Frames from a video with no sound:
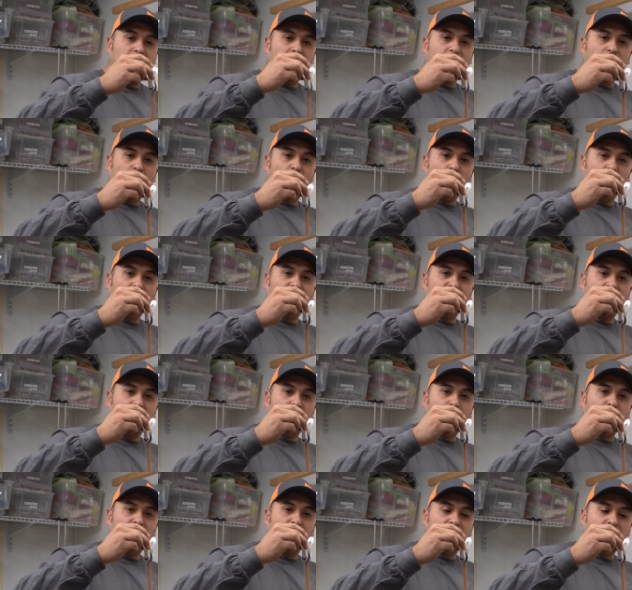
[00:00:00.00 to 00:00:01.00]
and it holds
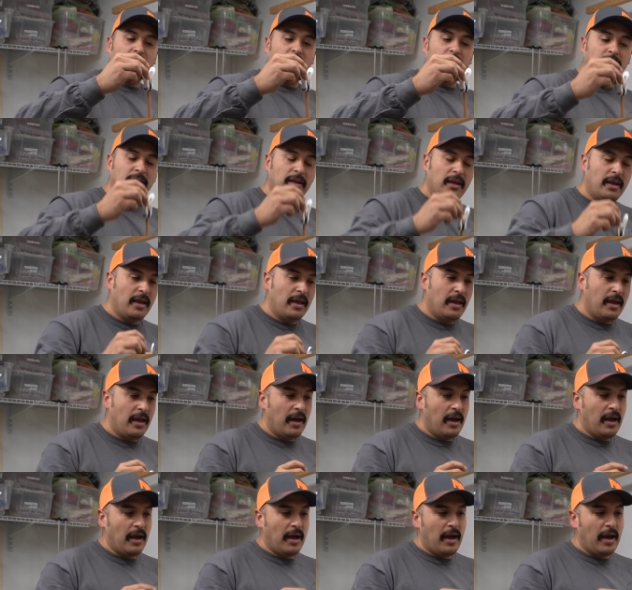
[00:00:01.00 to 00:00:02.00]
on pretty good.
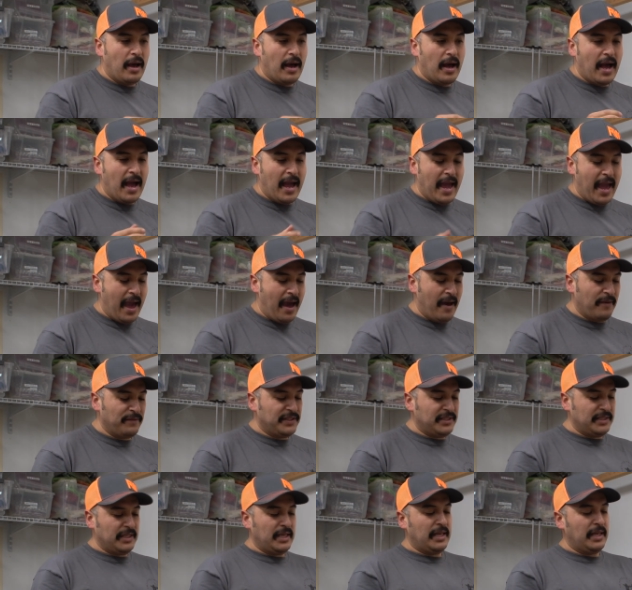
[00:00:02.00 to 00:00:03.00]
Uh, I
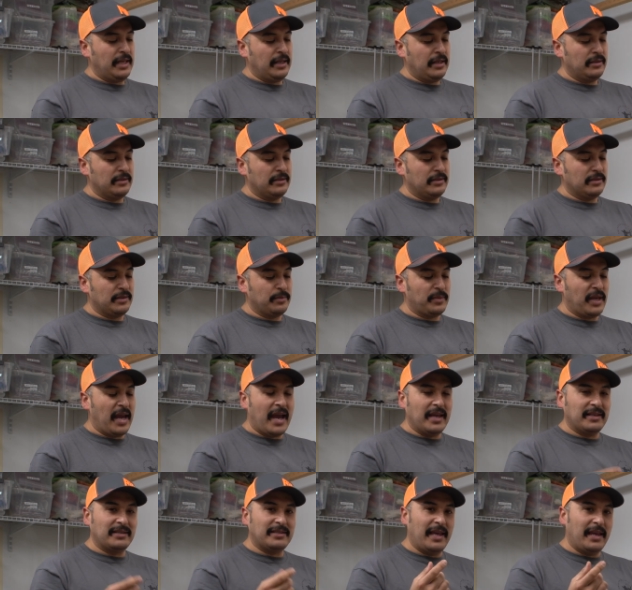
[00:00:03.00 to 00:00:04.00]
have seen some
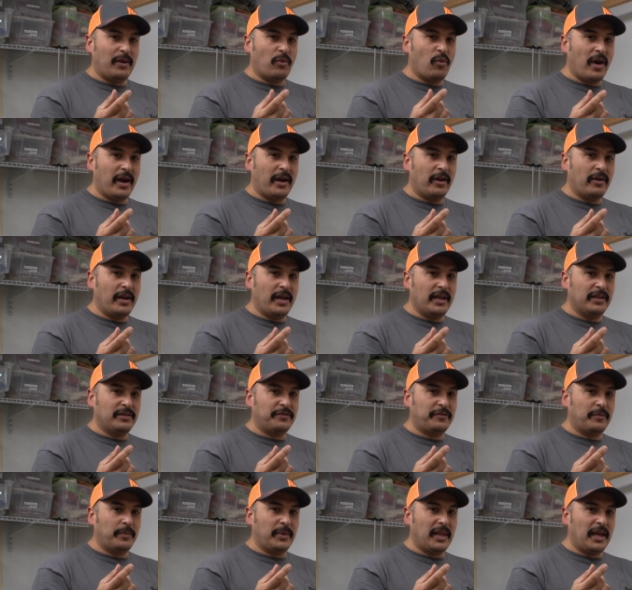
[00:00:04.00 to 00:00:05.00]
guys take wire
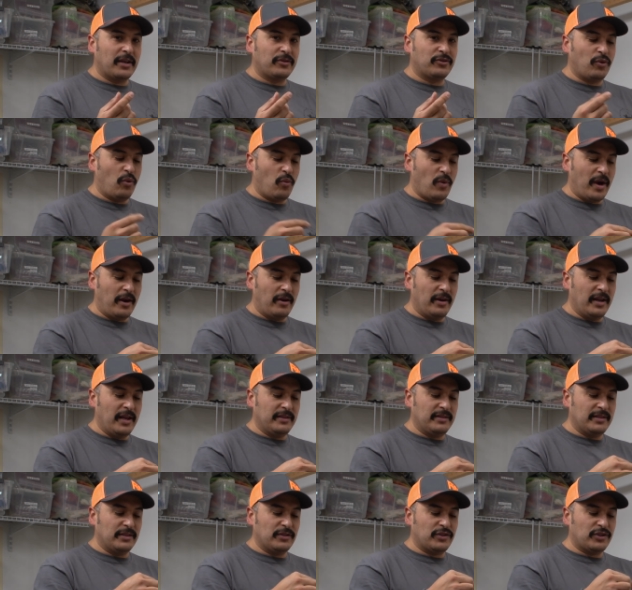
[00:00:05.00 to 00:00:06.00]
nuts from electrical wire
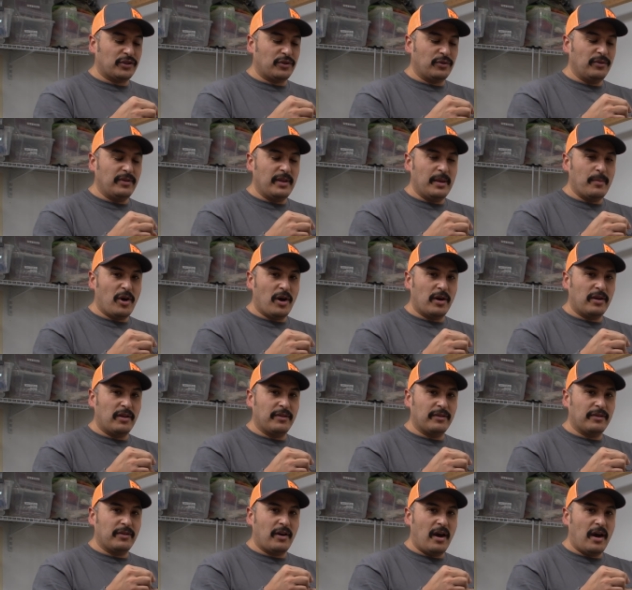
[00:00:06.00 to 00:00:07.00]
nuts and screw them
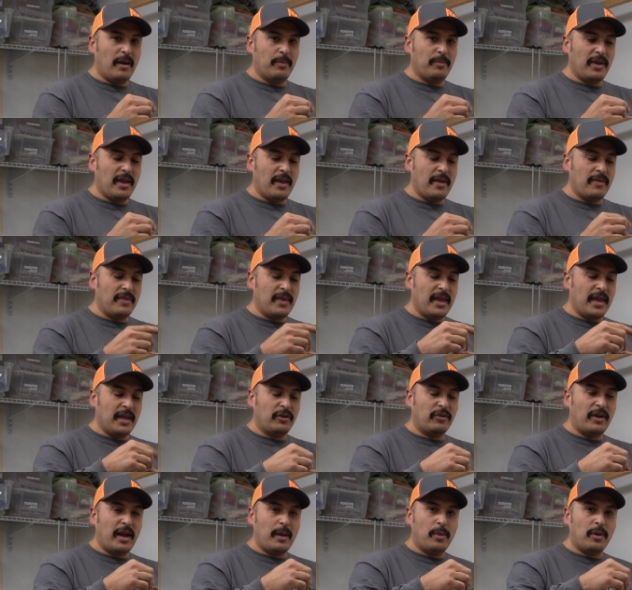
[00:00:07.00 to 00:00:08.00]
onto the top and
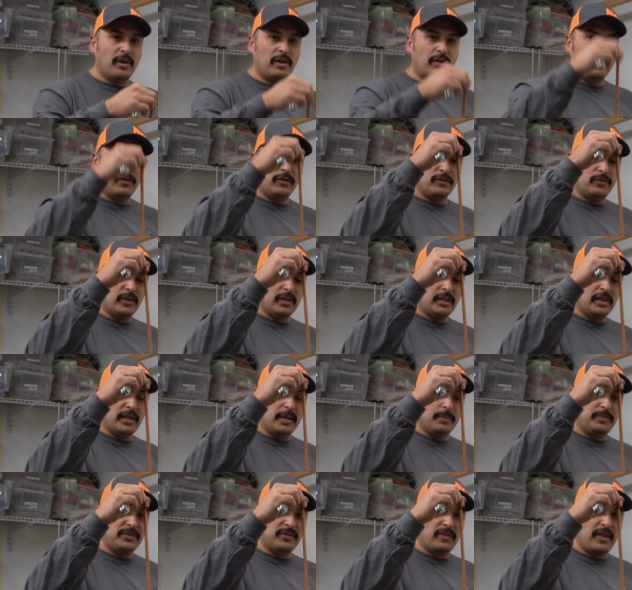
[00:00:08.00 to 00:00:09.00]
then grab onto those with
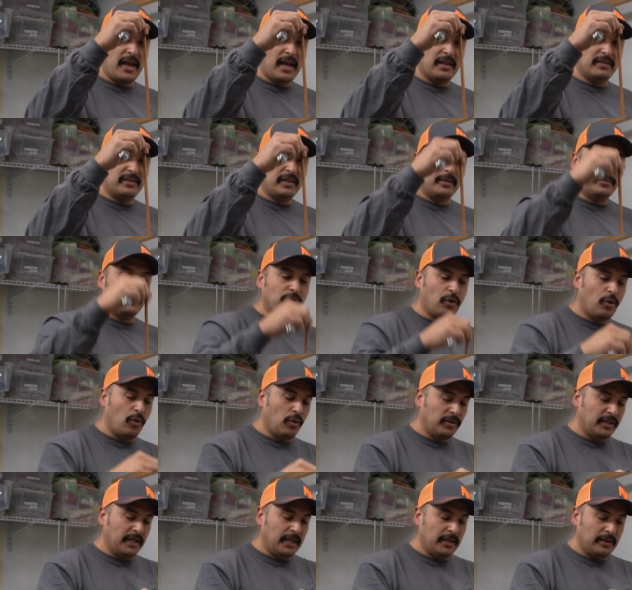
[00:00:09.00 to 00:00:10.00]
clips and that seems to
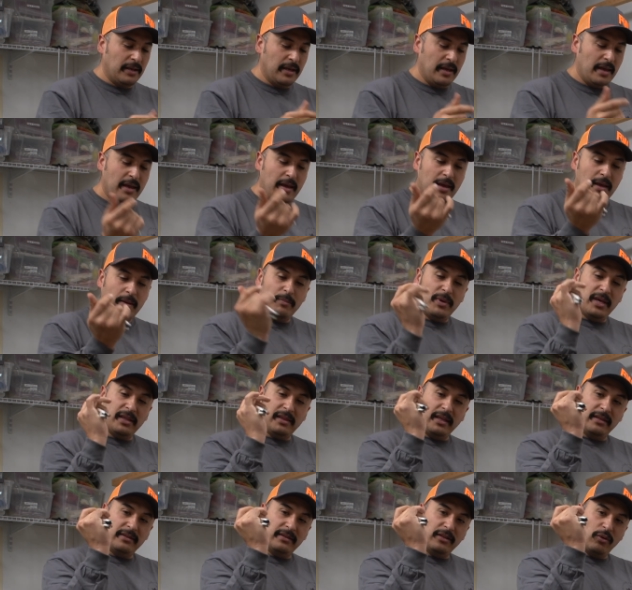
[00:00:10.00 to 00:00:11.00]
hold it.
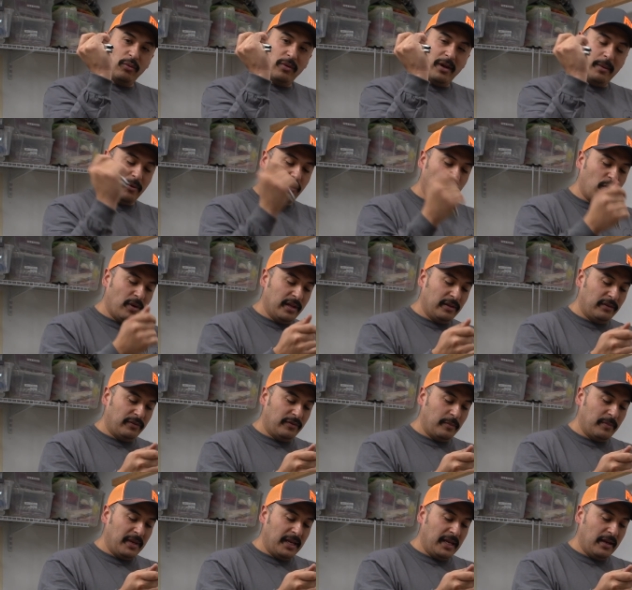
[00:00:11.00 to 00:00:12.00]
But these little rubber ones
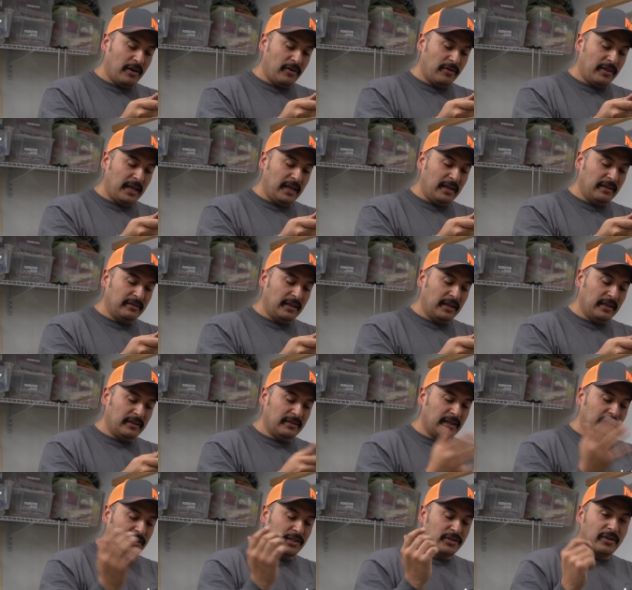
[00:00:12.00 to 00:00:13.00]
for me are the
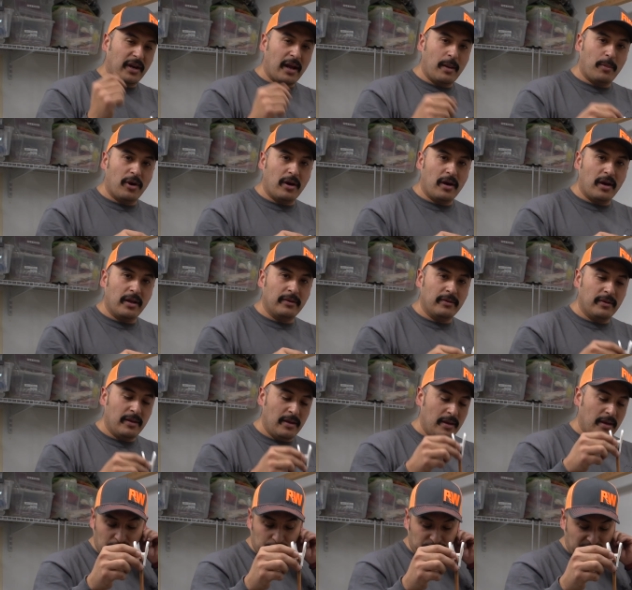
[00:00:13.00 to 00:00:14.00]
easiest. They just grab on.
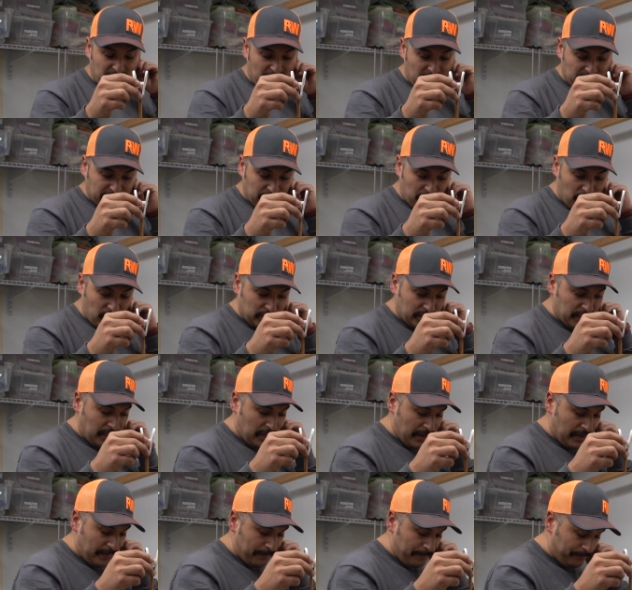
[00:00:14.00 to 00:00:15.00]
Clips last a long
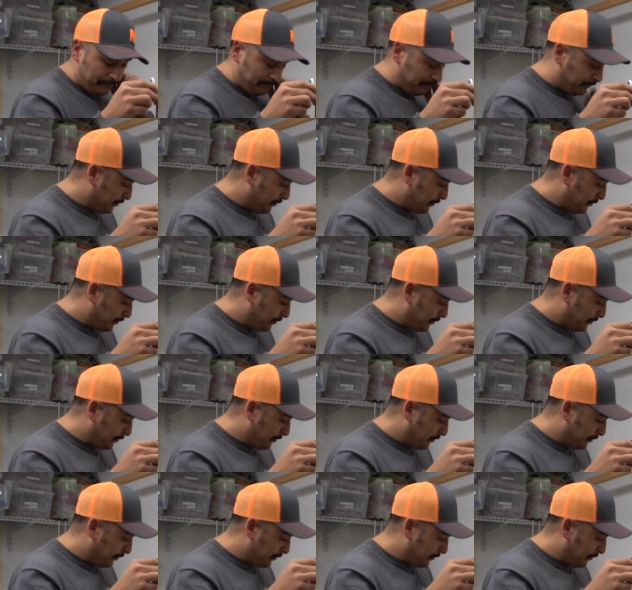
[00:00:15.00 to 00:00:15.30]
time.